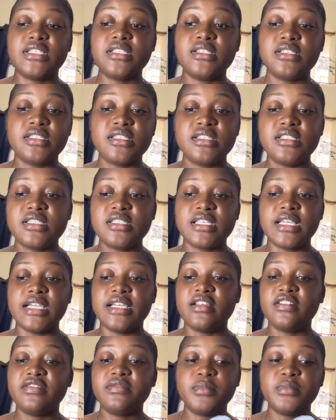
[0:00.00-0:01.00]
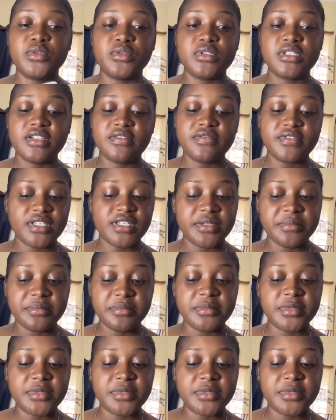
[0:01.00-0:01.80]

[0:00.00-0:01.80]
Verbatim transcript: is inside of both of them,